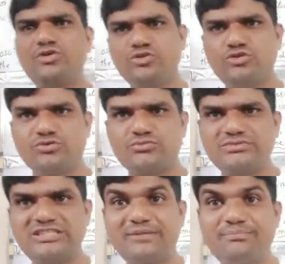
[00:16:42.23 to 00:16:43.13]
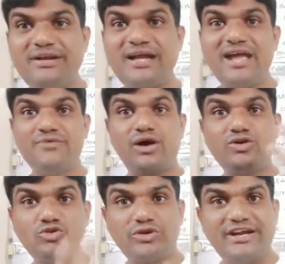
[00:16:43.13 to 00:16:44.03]
do. That means I
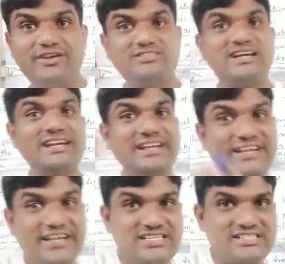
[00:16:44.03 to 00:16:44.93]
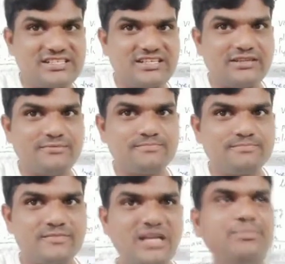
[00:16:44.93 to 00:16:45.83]
want to reduce that intensity.
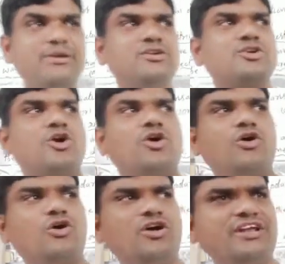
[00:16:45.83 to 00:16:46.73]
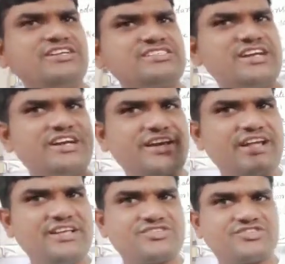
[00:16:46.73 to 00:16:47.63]
That means all incident
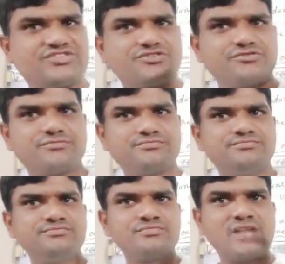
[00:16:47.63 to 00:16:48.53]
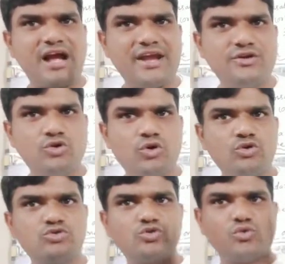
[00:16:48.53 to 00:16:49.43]
rays I
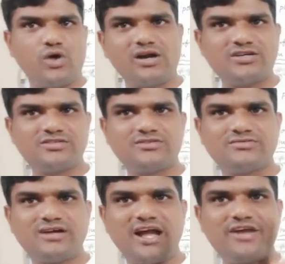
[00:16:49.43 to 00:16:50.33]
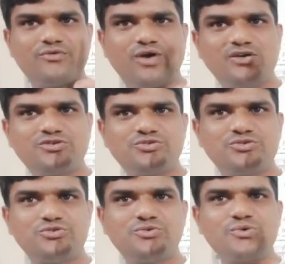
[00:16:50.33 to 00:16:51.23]
don't want. I want
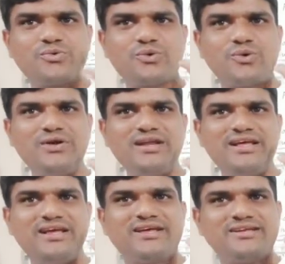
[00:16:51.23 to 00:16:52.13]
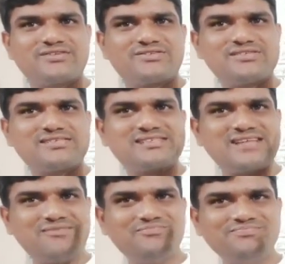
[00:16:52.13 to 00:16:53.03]
to only so
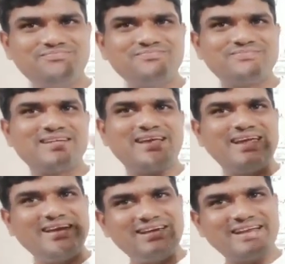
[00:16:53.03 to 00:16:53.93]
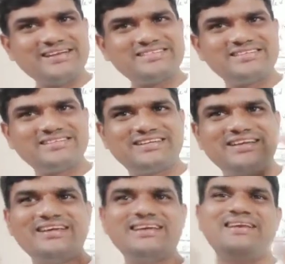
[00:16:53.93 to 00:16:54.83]
some
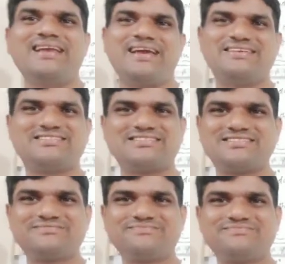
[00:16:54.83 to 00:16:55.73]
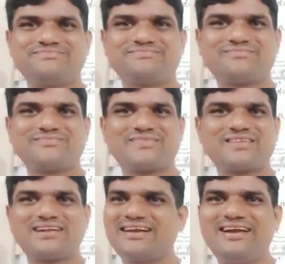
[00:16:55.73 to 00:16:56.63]
intensity light.
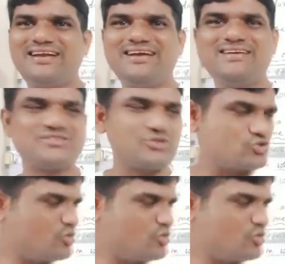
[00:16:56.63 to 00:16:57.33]
Correct? So